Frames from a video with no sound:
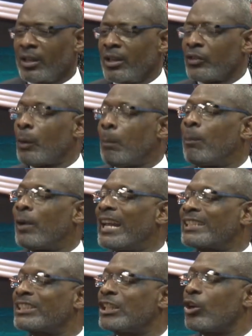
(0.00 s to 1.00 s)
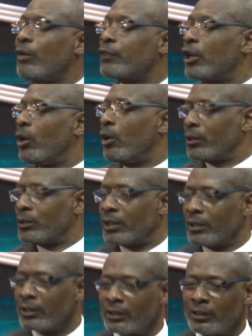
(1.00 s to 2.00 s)
The blessing of the Lord
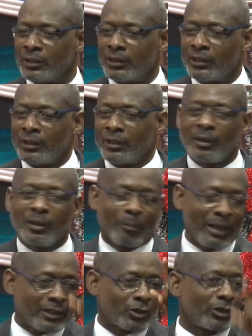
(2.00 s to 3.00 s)
makes